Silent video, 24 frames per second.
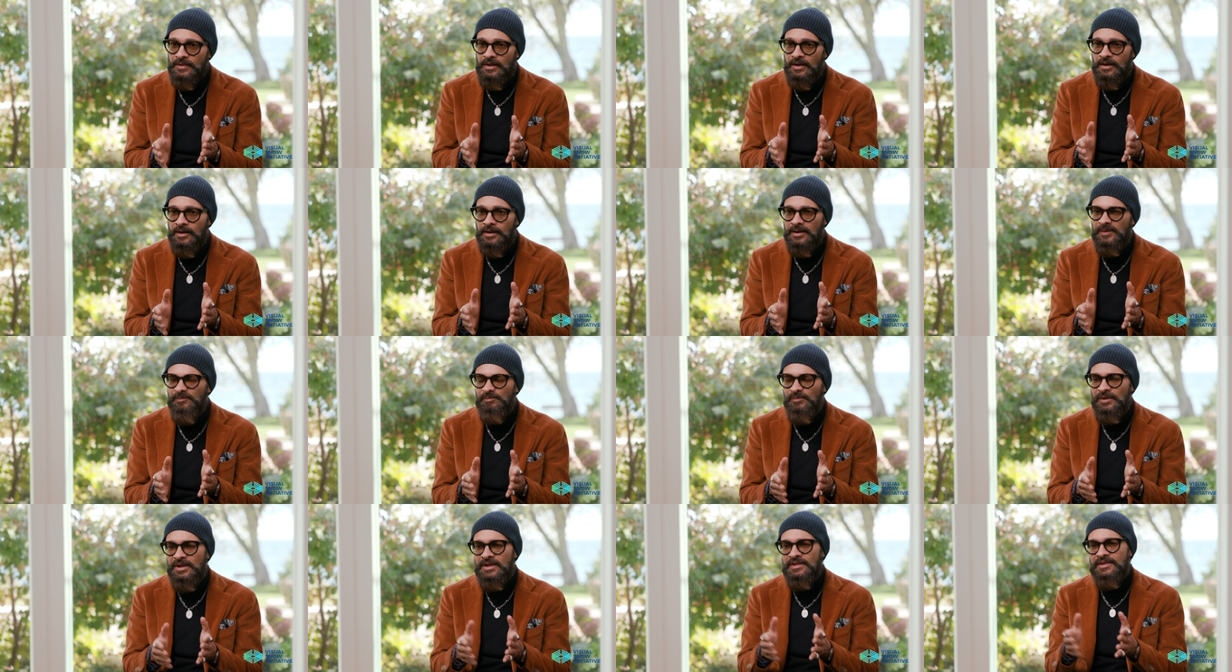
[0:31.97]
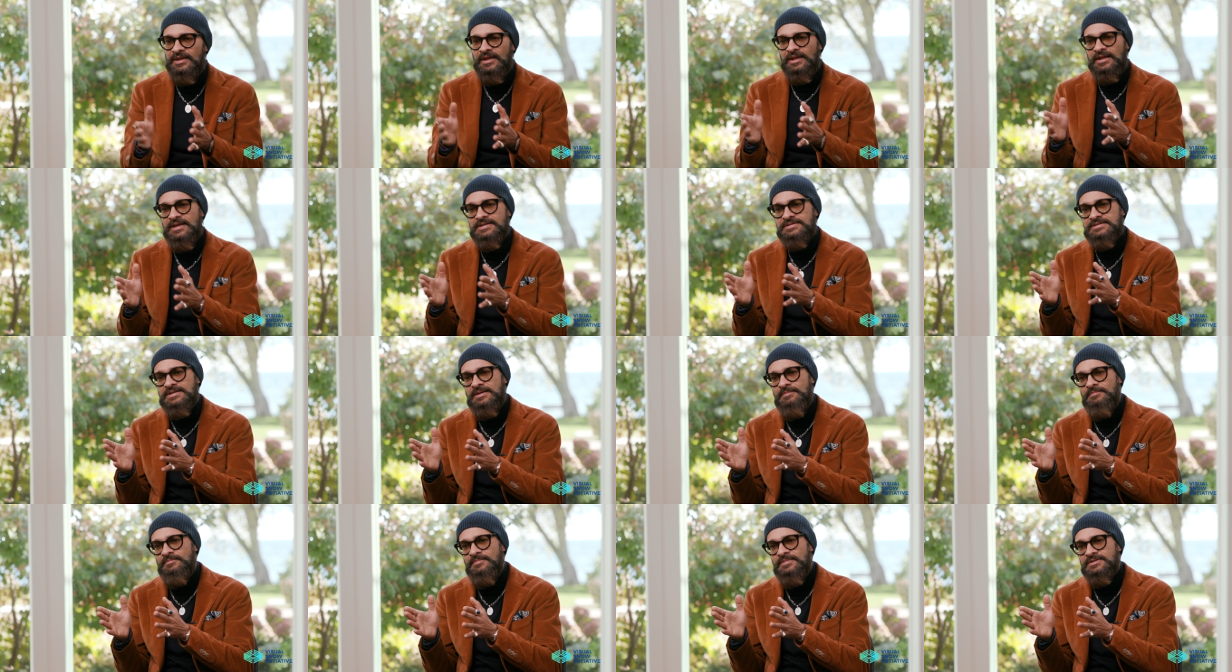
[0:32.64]
Um,
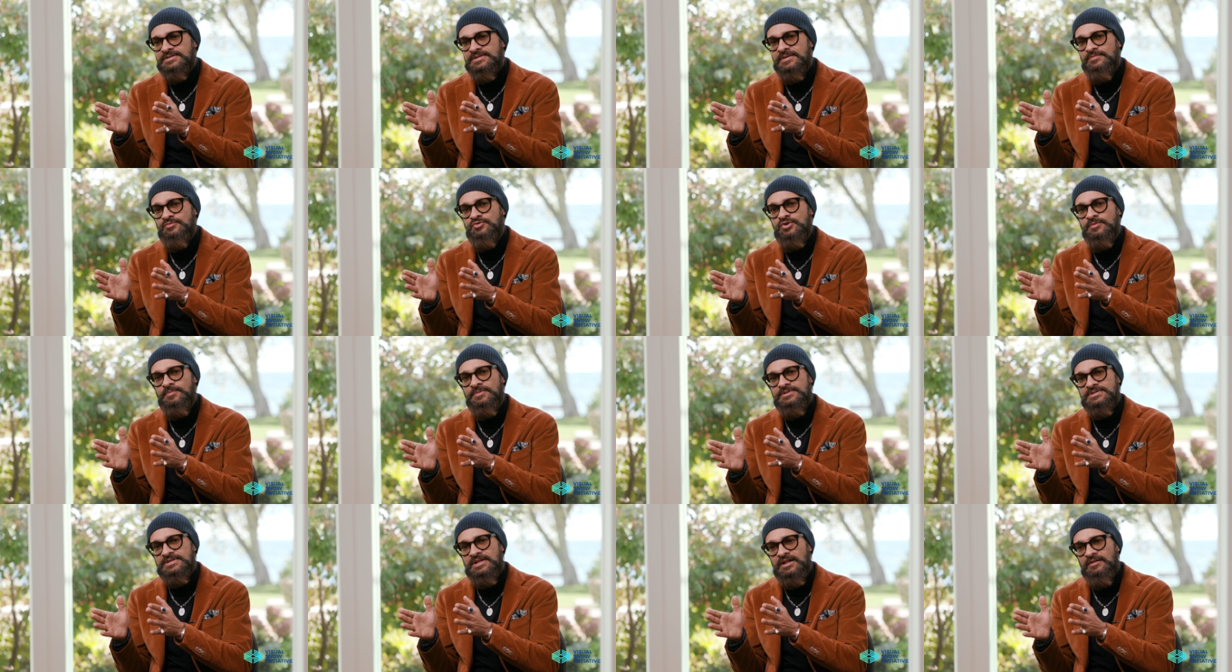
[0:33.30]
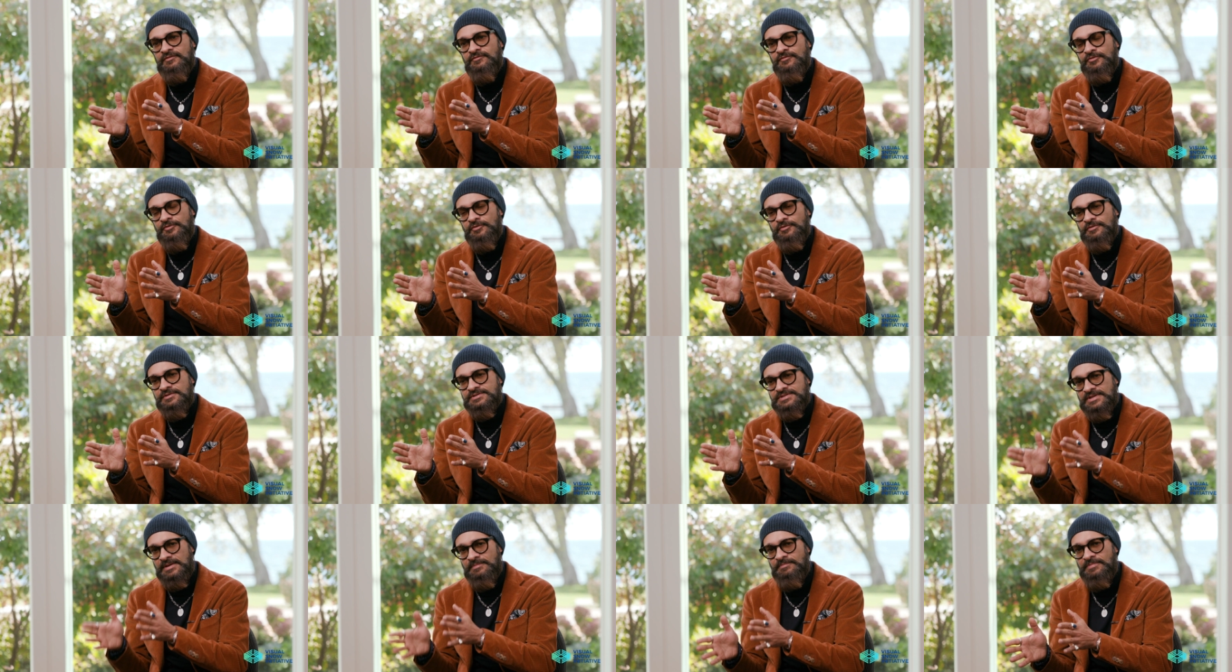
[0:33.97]
some, some treatments help
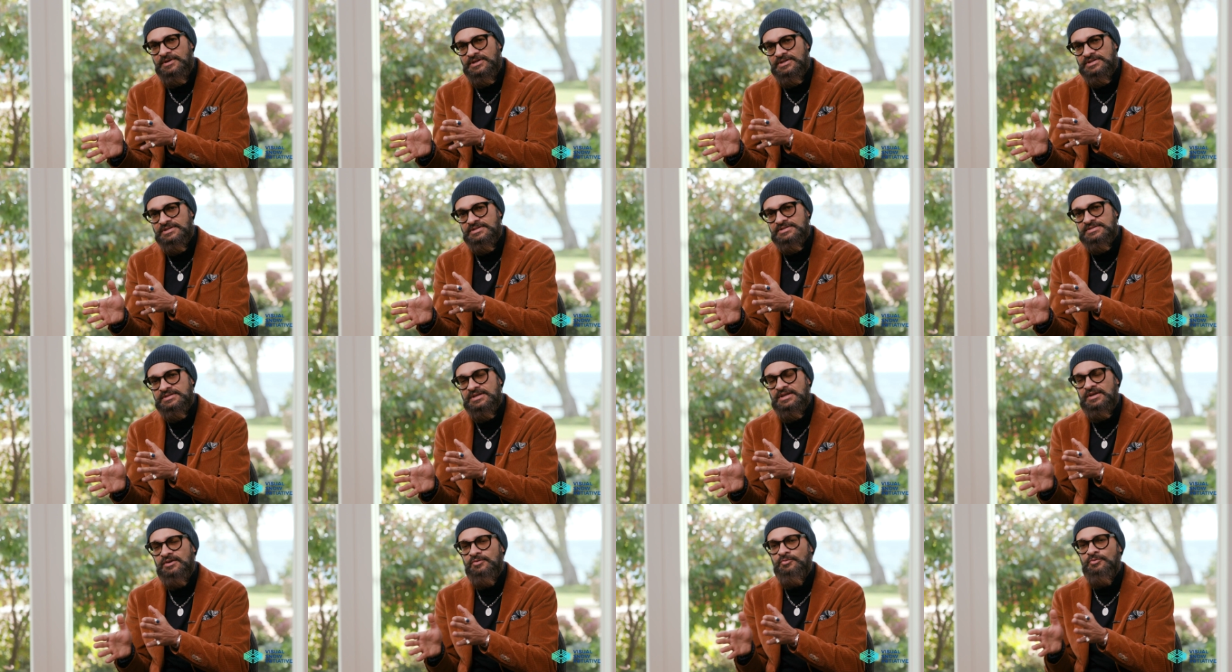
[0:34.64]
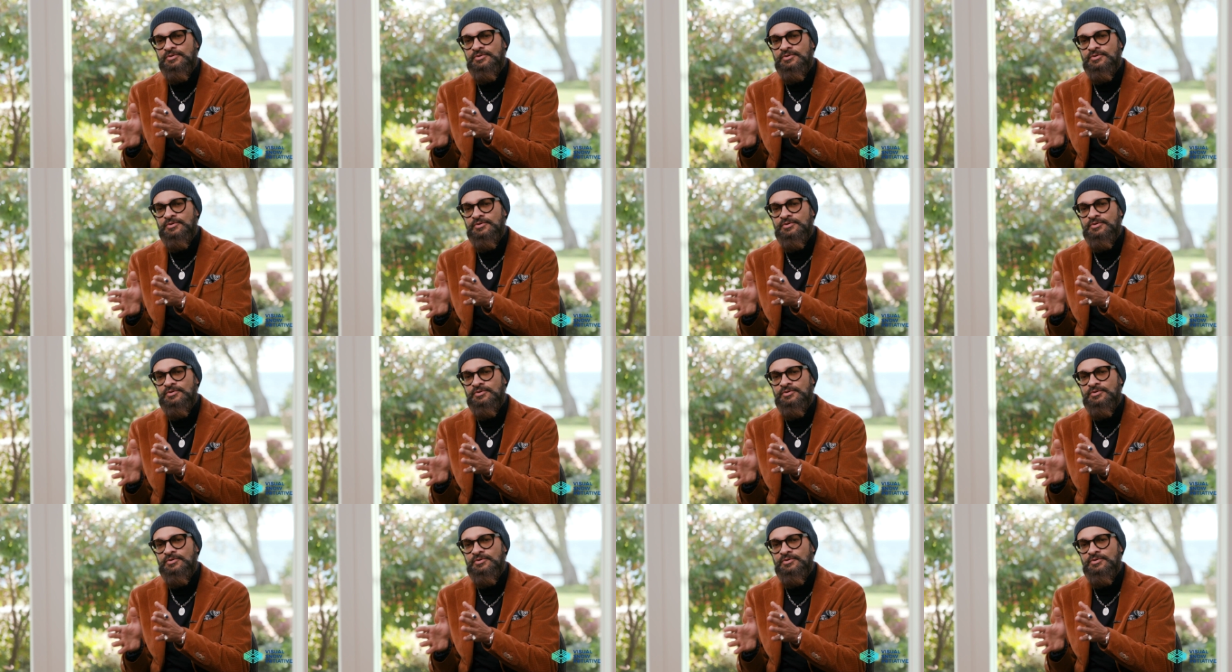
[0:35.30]
for some patients,